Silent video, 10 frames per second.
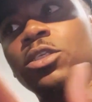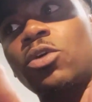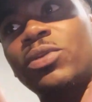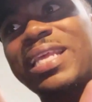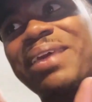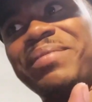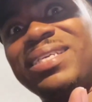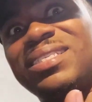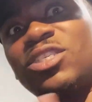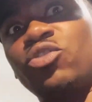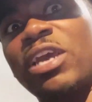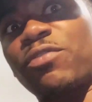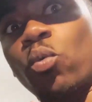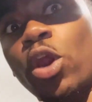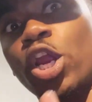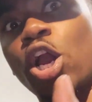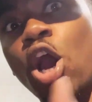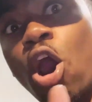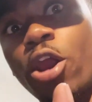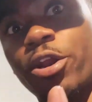So what that means is you have to
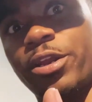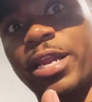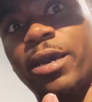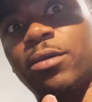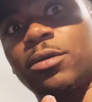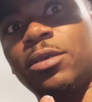work harder now.